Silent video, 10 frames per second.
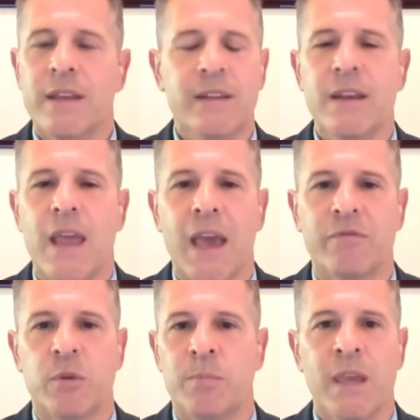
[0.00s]
it didn't
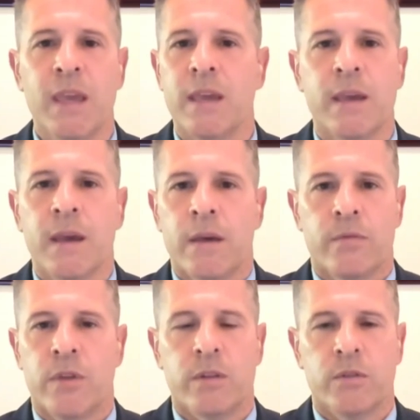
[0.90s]
have to be
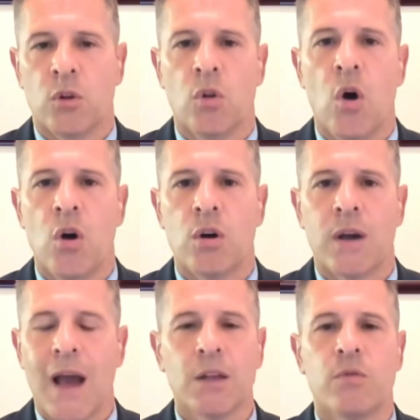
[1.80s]
the long
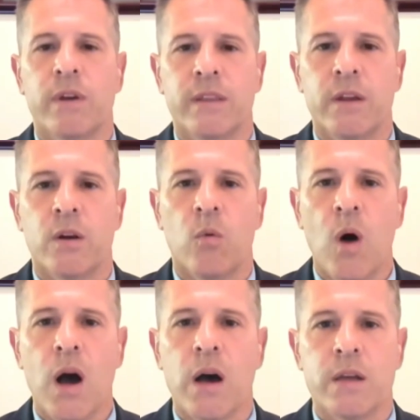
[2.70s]
colloquy that it
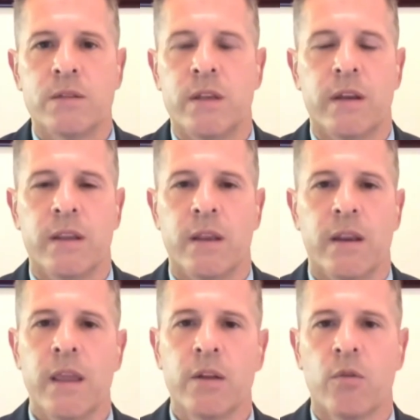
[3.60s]
was, that
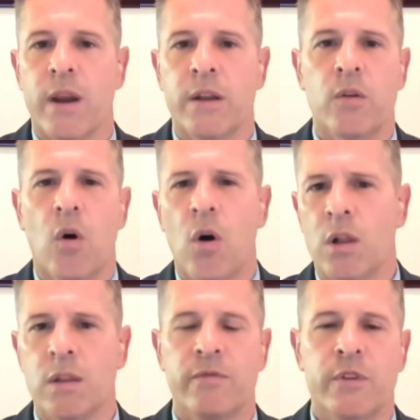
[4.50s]
integrated
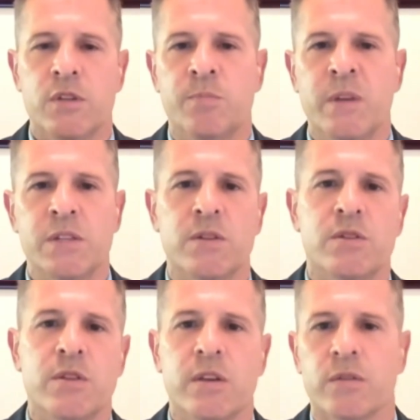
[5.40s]
all of his
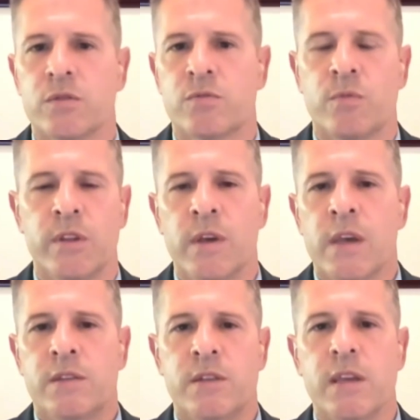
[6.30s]
business deals with
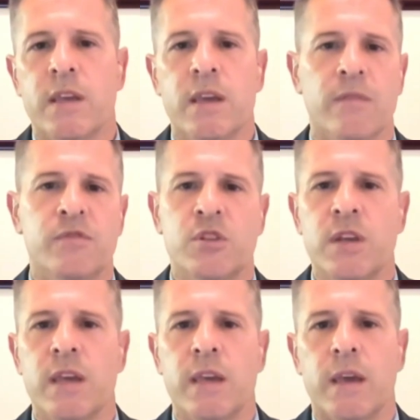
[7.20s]

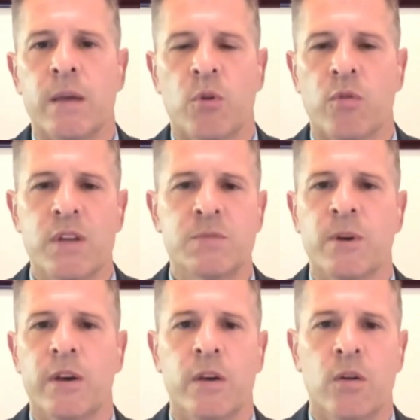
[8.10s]
CEFC and
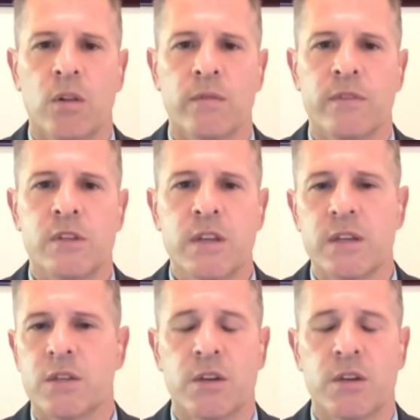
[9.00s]
Burisma and all of these things.